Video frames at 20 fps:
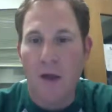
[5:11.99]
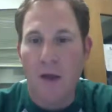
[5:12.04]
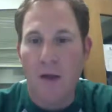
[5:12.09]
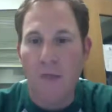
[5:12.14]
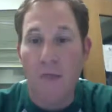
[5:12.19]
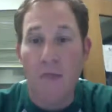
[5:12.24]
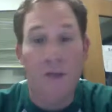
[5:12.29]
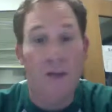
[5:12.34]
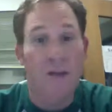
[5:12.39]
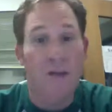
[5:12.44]

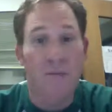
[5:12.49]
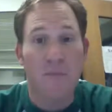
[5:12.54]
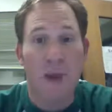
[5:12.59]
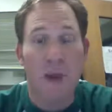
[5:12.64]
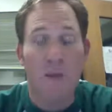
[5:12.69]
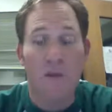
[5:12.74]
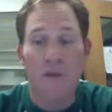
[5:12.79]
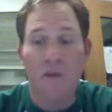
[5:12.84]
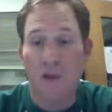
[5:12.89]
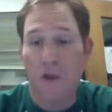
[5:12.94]
at
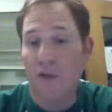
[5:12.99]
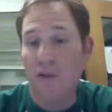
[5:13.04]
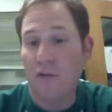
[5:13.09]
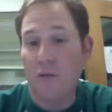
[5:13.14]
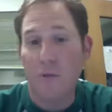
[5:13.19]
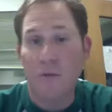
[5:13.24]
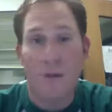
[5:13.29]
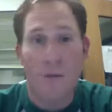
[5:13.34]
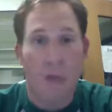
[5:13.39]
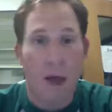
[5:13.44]
least by
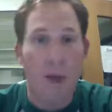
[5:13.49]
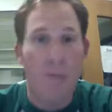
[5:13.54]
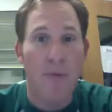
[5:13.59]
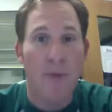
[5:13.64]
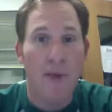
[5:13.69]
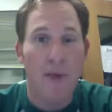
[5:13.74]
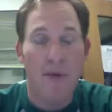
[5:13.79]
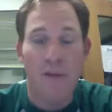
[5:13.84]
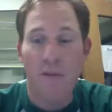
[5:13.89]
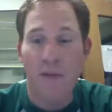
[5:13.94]
results, would be
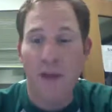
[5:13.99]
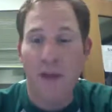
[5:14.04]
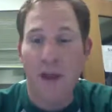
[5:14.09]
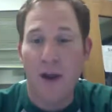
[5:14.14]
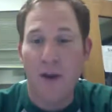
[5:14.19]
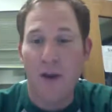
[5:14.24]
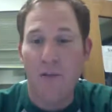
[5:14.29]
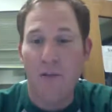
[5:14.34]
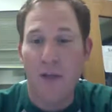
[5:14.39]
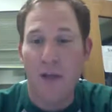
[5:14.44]
my pick of
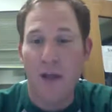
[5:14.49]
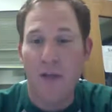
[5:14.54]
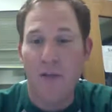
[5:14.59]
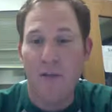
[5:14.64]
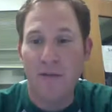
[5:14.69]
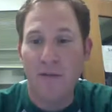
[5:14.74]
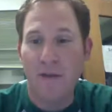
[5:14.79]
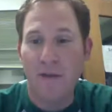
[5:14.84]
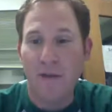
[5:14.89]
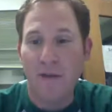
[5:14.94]
LeGarrette
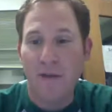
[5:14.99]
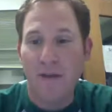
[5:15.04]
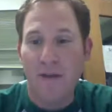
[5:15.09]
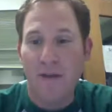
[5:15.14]
Blount.